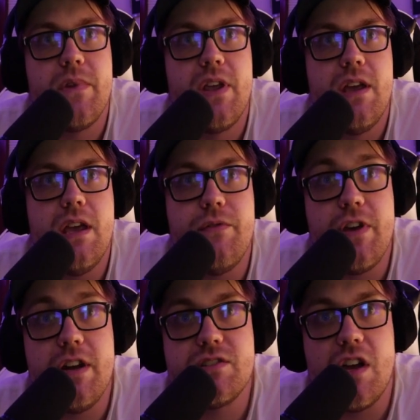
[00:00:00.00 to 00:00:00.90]
If an
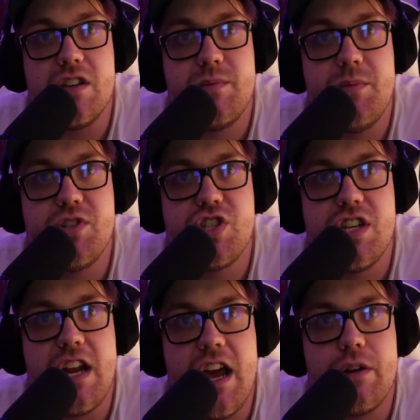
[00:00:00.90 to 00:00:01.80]
inexhaustible
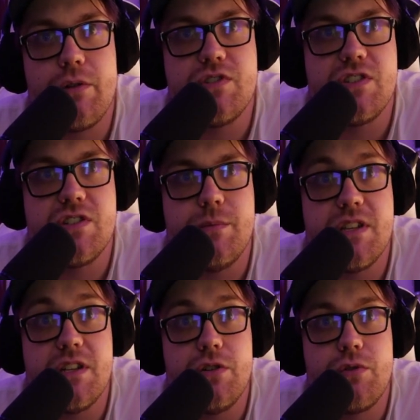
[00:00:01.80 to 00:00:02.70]
machine aggro system
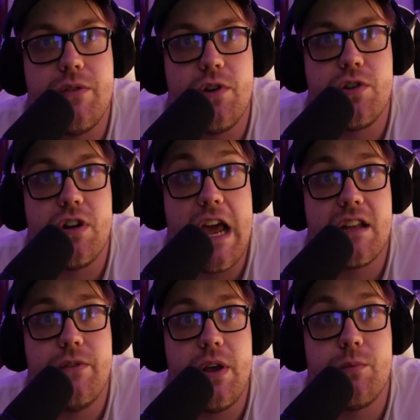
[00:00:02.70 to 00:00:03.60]
is in your graveyard, you can
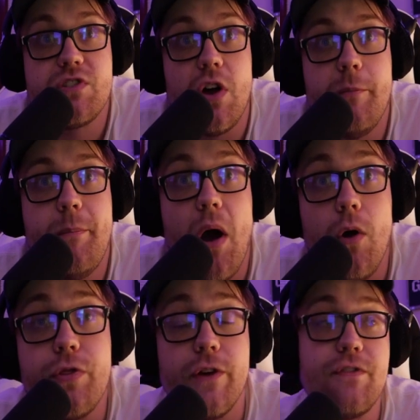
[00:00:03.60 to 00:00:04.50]
activate and resolve
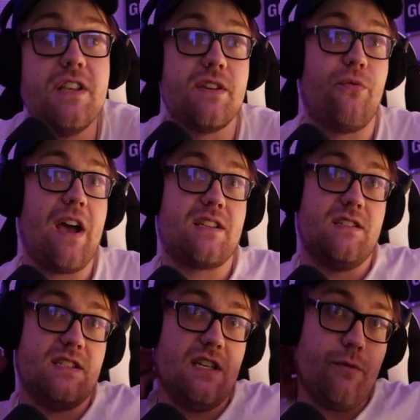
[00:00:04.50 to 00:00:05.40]
both of these effects
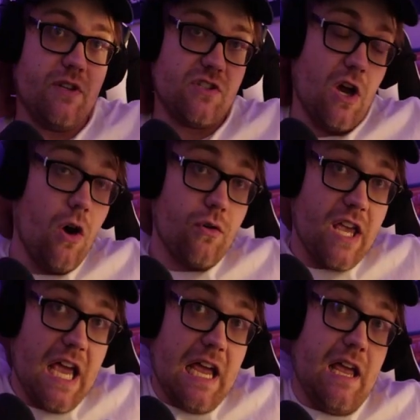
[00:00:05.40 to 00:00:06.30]
in sequence.
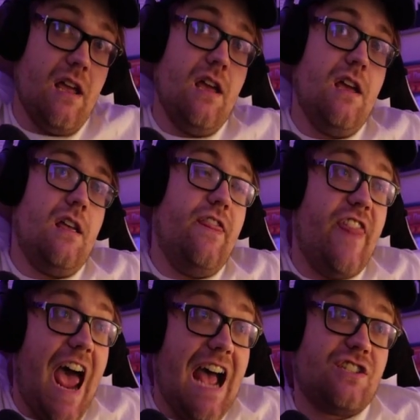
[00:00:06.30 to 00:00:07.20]
Okay,
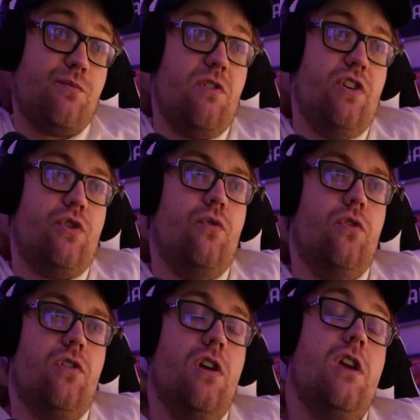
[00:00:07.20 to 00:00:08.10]
that's really
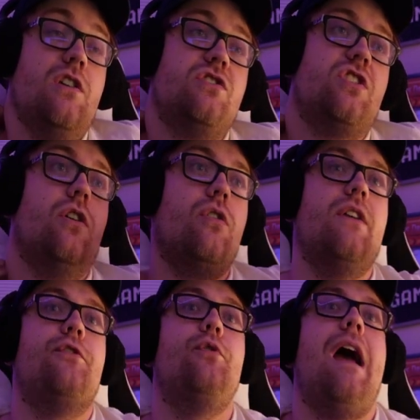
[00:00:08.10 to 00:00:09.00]
cool. So if you